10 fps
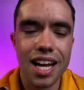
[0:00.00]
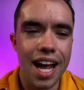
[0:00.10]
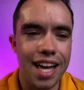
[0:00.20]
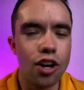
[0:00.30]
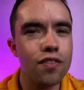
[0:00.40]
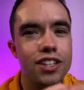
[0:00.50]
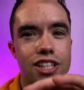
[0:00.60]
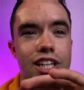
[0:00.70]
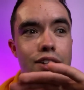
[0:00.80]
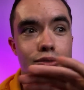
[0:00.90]
and hopefully
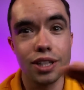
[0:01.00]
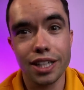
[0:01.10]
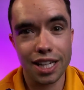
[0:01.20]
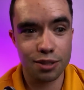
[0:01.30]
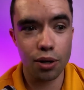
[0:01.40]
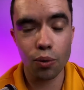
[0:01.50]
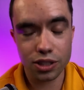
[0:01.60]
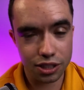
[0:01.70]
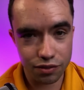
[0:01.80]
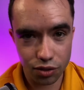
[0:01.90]
just get rid of that smell
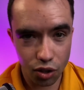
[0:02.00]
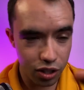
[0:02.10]
once and for all.